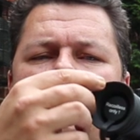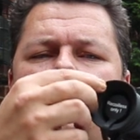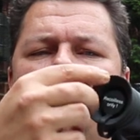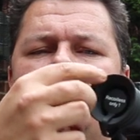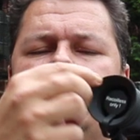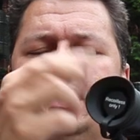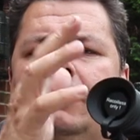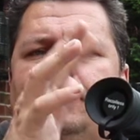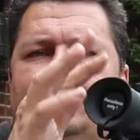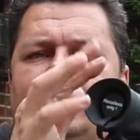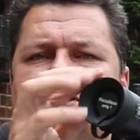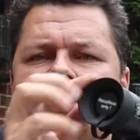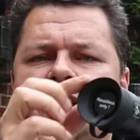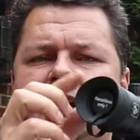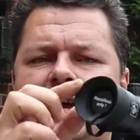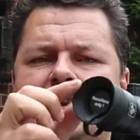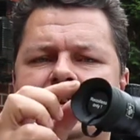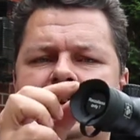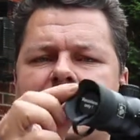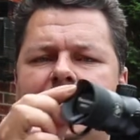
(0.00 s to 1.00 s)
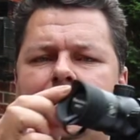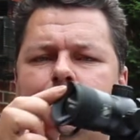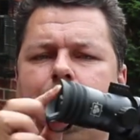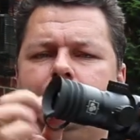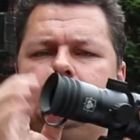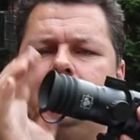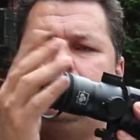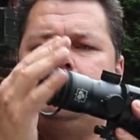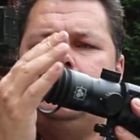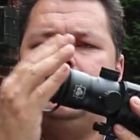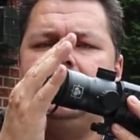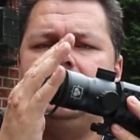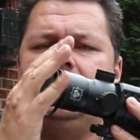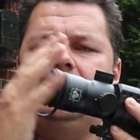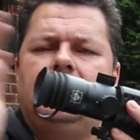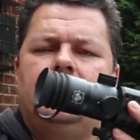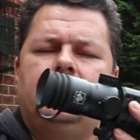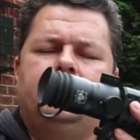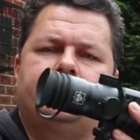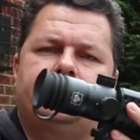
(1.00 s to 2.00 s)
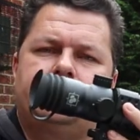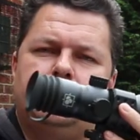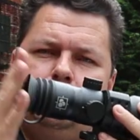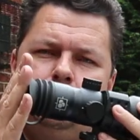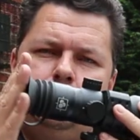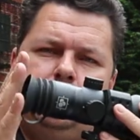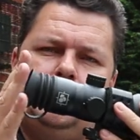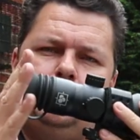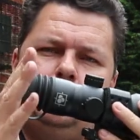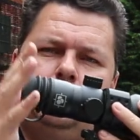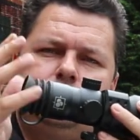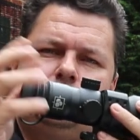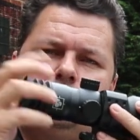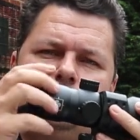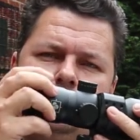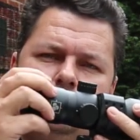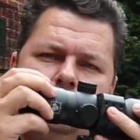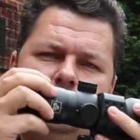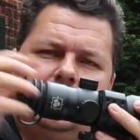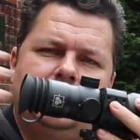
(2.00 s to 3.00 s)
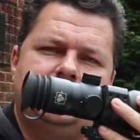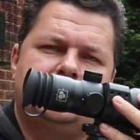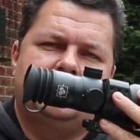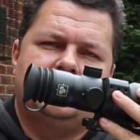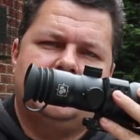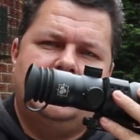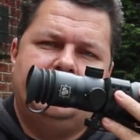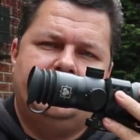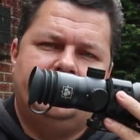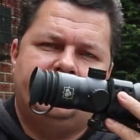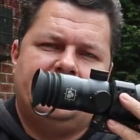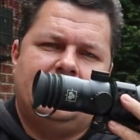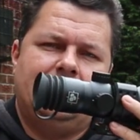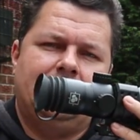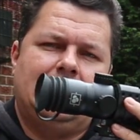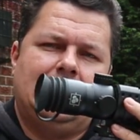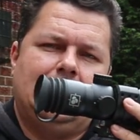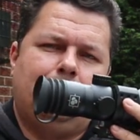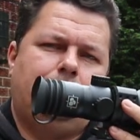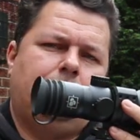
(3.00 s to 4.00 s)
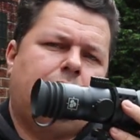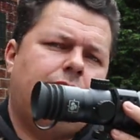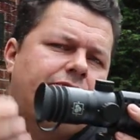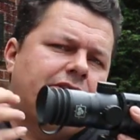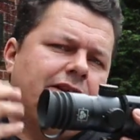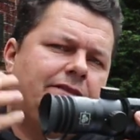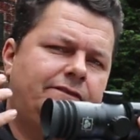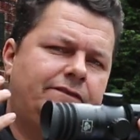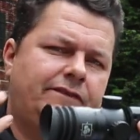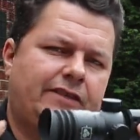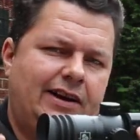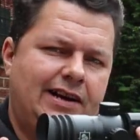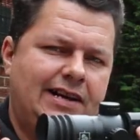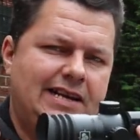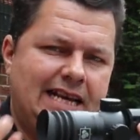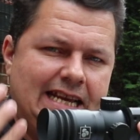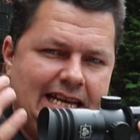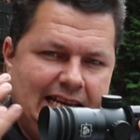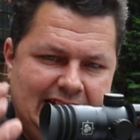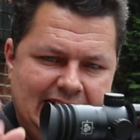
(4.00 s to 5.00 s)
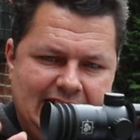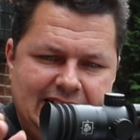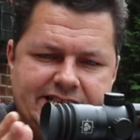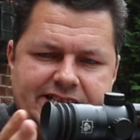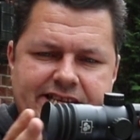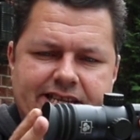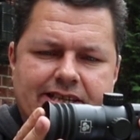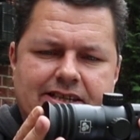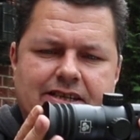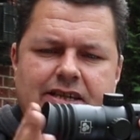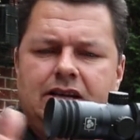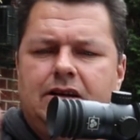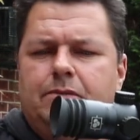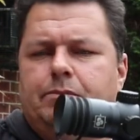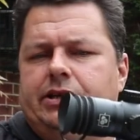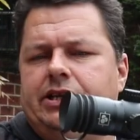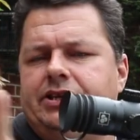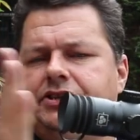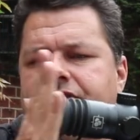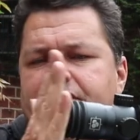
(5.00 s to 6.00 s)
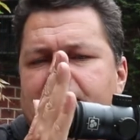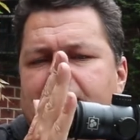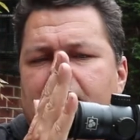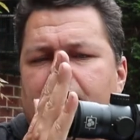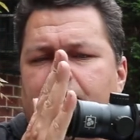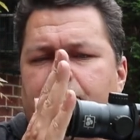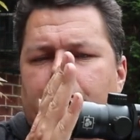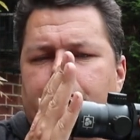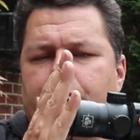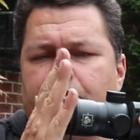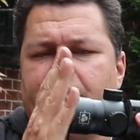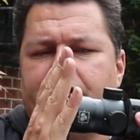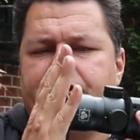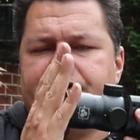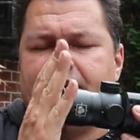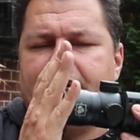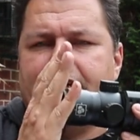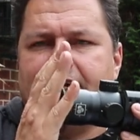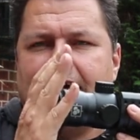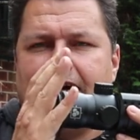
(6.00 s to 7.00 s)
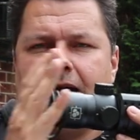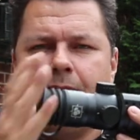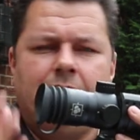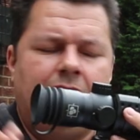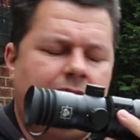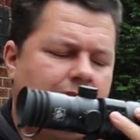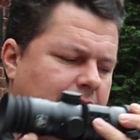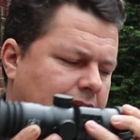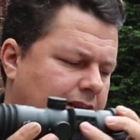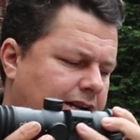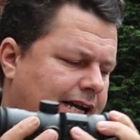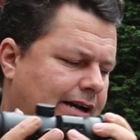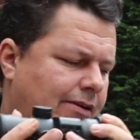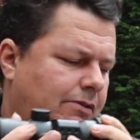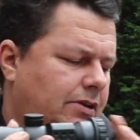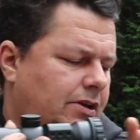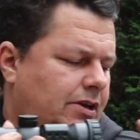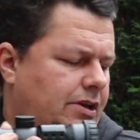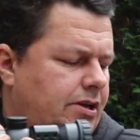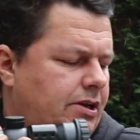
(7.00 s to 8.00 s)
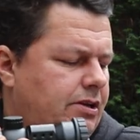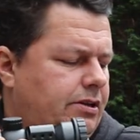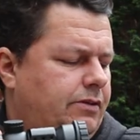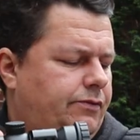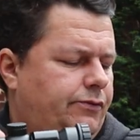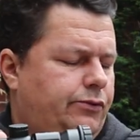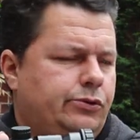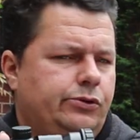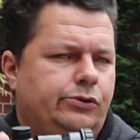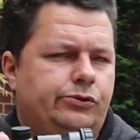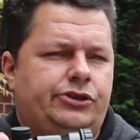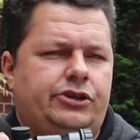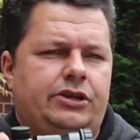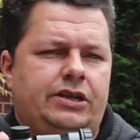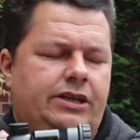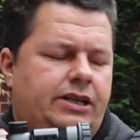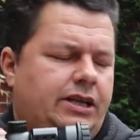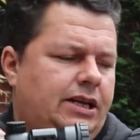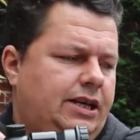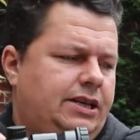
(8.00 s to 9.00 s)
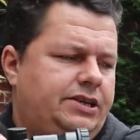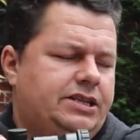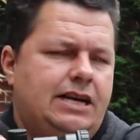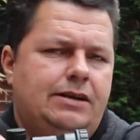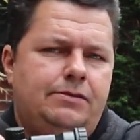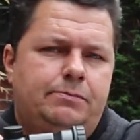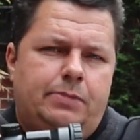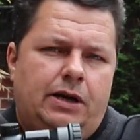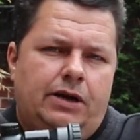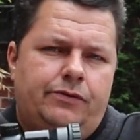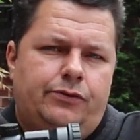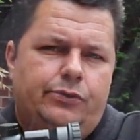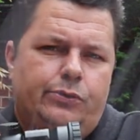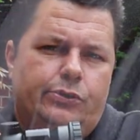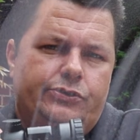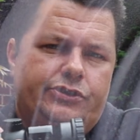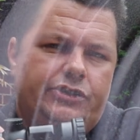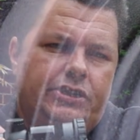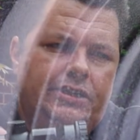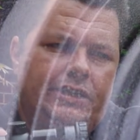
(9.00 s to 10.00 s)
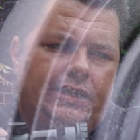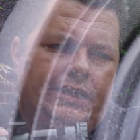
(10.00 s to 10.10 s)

what we have is an end cap on the back. Some people do like to take this end cap off. They find it easier, but it's there, a rubberized end cap. Now, the 10 by 40